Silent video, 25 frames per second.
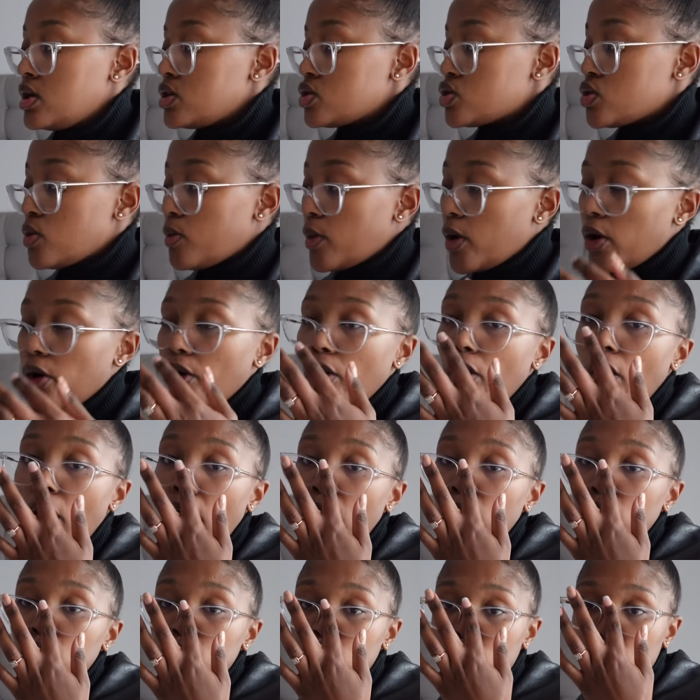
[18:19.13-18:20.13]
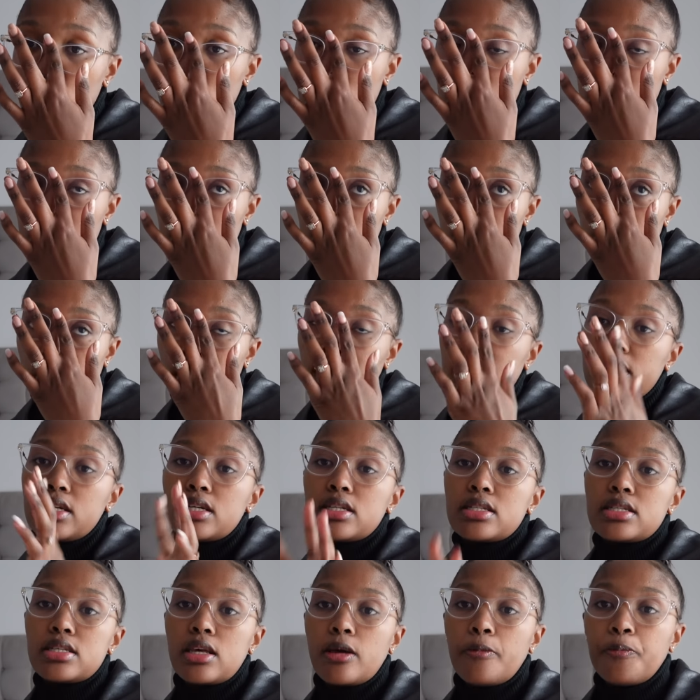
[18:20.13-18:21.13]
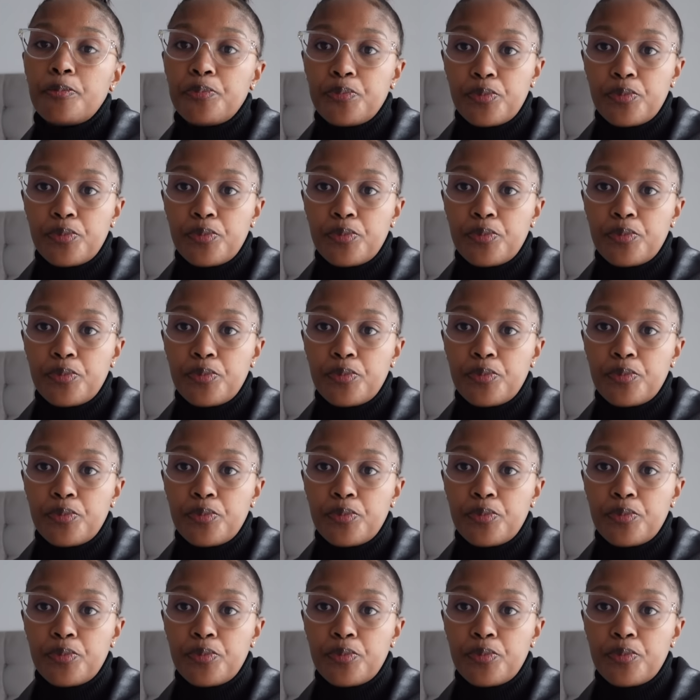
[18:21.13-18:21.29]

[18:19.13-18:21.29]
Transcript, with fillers: tomorrow i also just need to edit